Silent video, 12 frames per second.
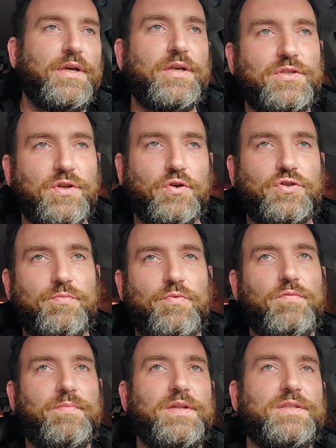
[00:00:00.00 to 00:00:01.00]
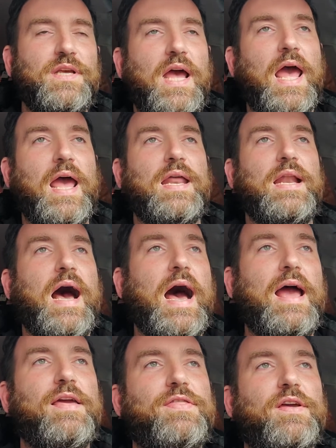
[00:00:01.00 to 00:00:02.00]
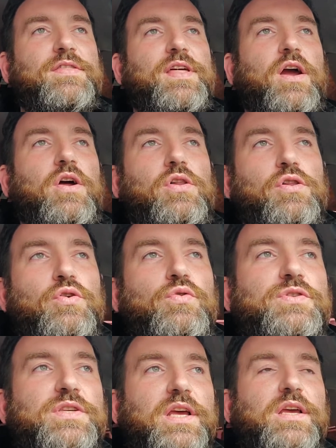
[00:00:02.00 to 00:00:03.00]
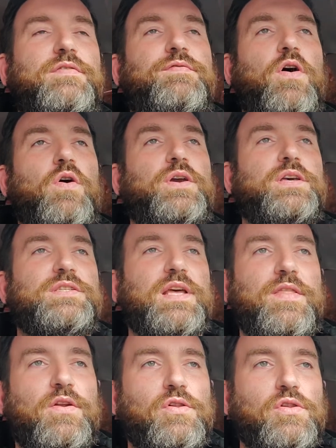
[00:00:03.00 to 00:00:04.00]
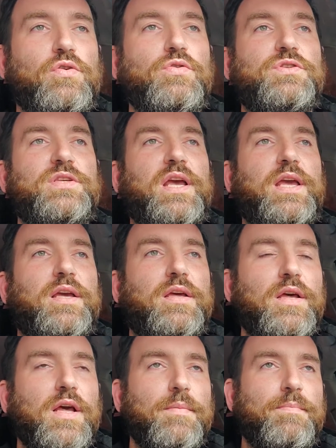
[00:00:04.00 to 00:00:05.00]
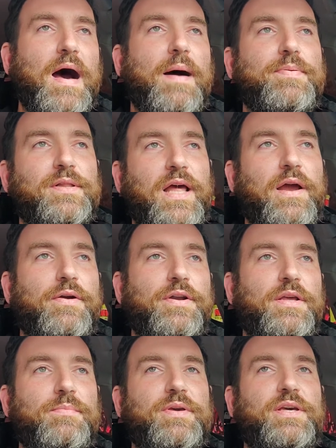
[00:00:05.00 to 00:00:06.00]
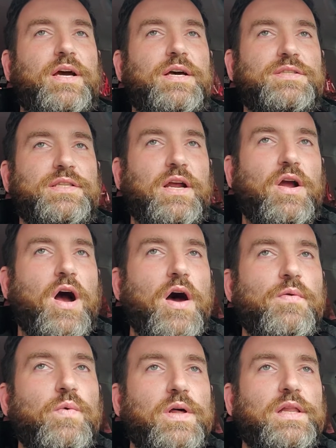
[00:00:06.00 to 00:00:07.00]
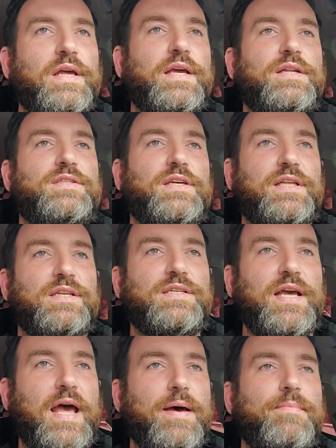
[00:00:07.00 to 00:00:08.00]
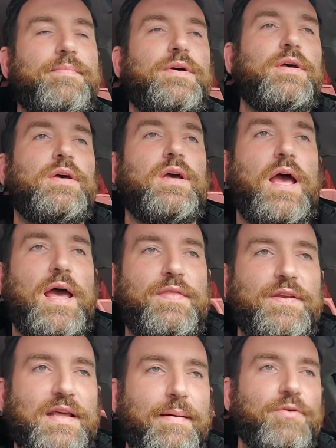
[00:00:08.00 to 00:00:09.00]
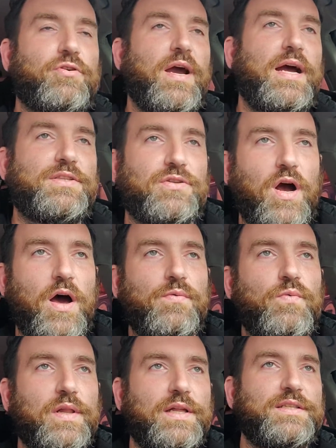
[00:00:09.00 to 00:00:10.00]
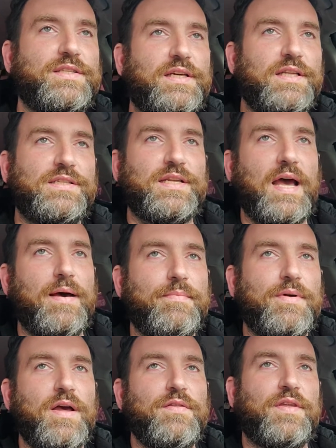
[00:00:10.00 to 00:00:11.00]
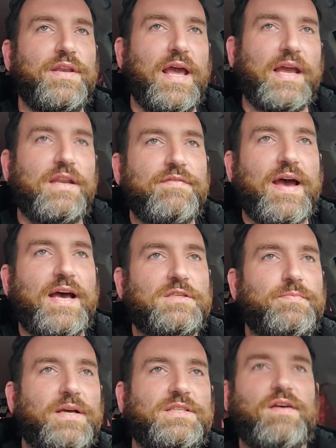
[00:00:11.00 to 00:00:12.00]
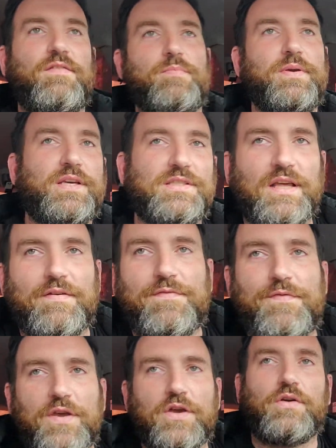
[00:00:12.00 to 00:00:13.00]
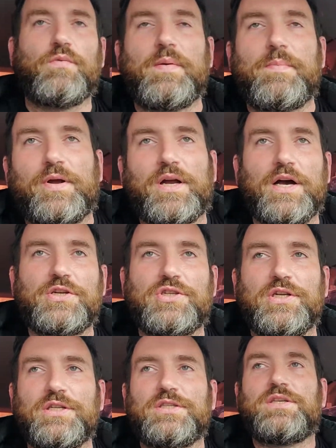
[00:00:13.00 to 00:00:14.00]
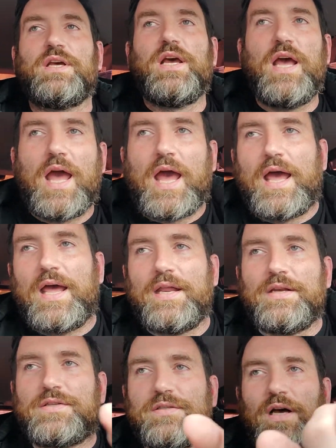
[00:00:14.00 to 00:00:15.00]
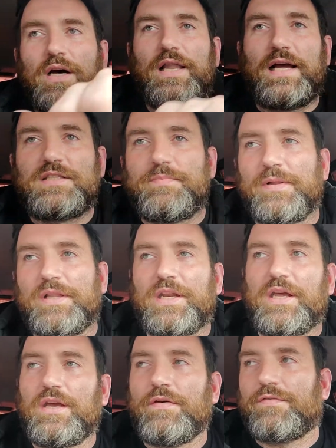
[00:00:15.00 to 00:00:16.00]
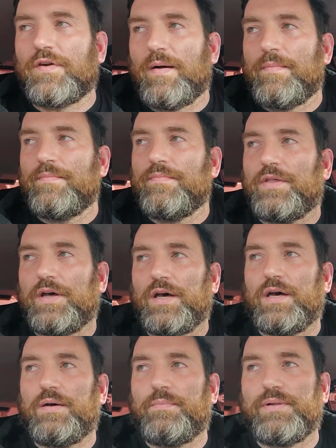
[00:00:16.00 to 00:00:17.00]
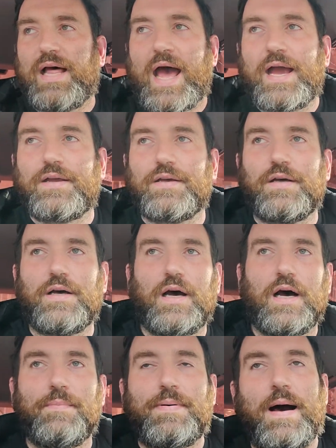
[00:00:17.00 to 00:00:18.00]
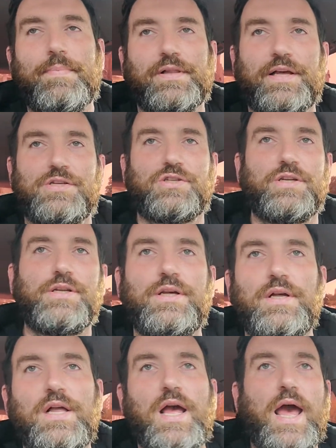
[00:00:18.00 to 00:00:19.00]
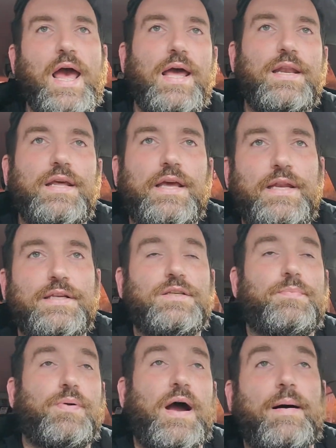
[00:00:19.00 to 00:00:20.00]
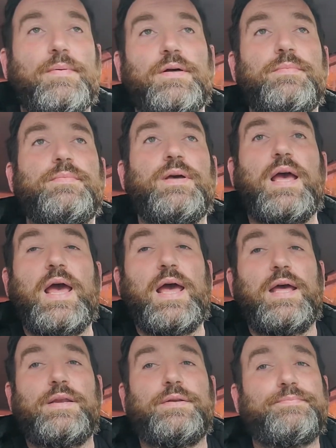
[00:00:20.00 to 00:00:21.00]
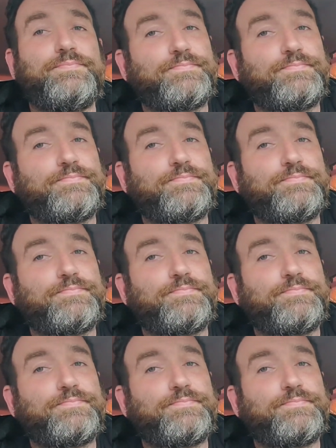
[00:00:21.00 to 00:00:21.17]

social movements, and I think they are losing focus and they're losing popularity because they are unwilling to condemn, and the Democrats are unwilling to condemn the negative aspects of it because they fear repercussions and electability from the black population, and it is a problem. And